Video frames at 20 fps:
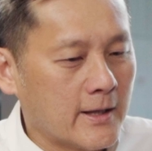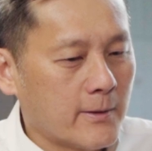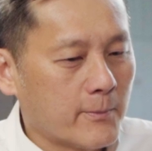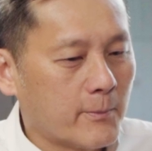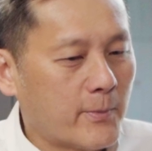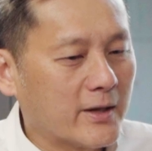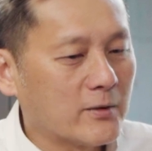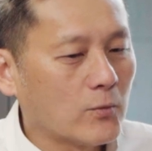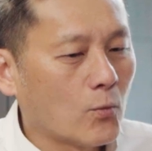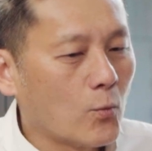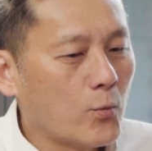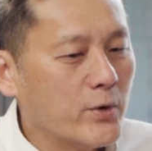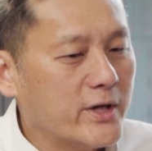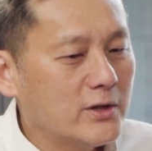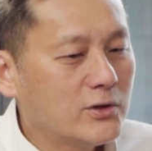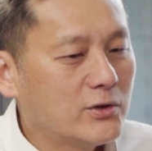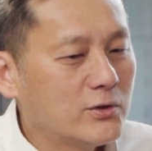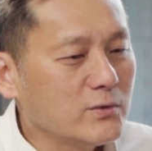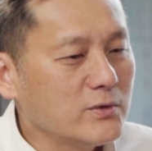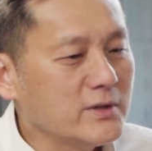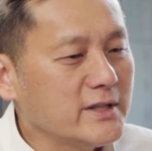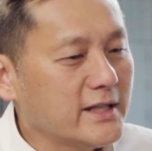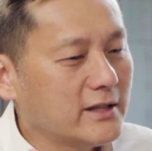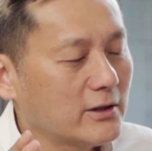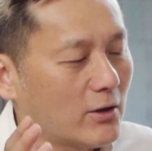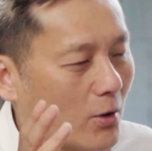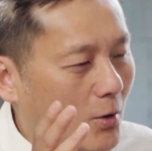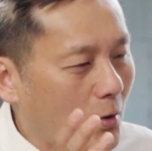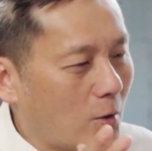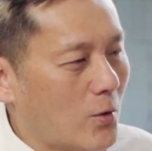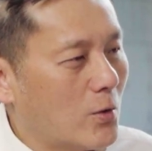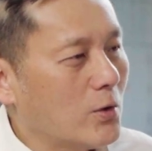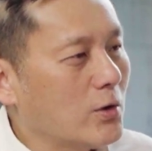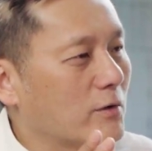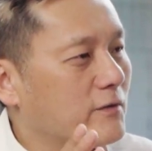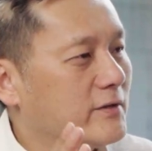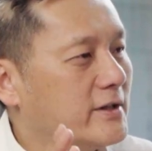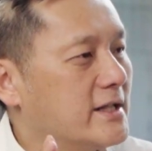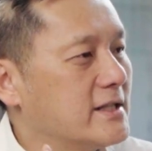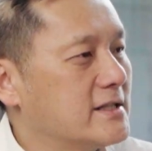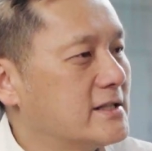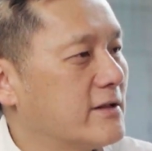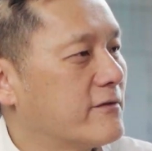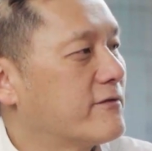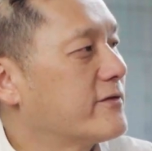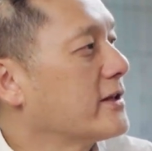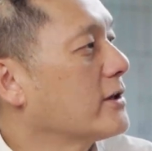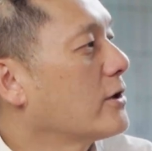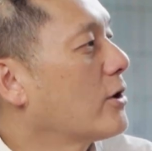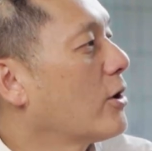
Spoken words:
But we do need all of these different